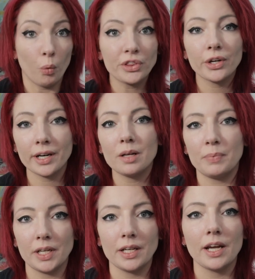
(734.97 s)
What they're gonna
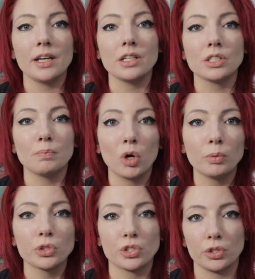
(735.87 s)
be is
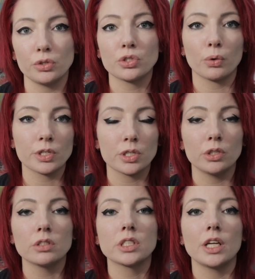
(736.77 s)
mobile suits, or
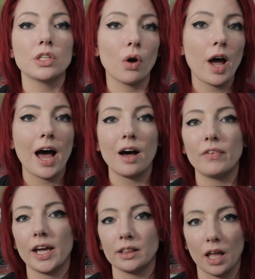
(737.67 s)
suits that don't have
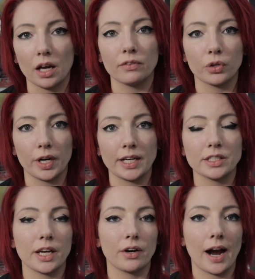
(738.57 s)
a lot of
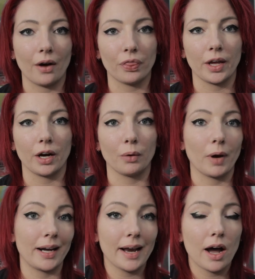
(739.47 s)
grades that are out there
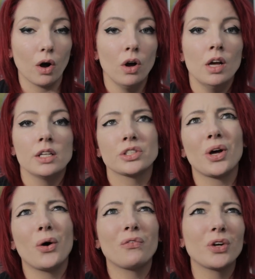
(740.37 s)
right now.
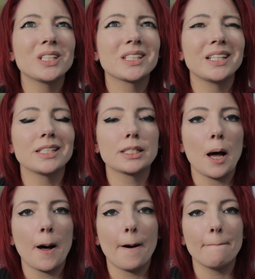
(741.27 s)
So for instance,
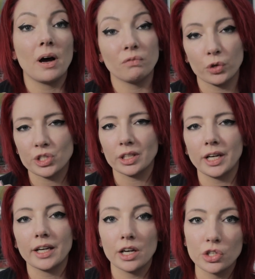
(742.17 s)

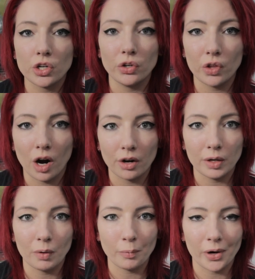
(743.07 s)
unfortunately I can't show you the
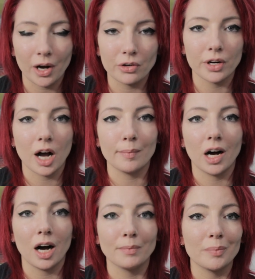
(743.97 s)
RE1100
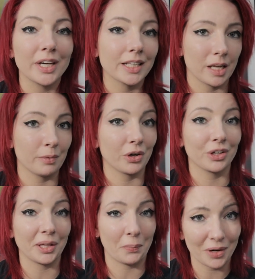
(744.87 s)
Hamahama because I'm
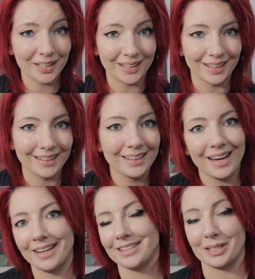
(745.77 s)
currently working on it
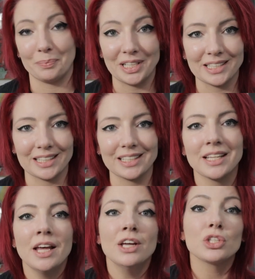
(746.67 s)
and it's in pieces.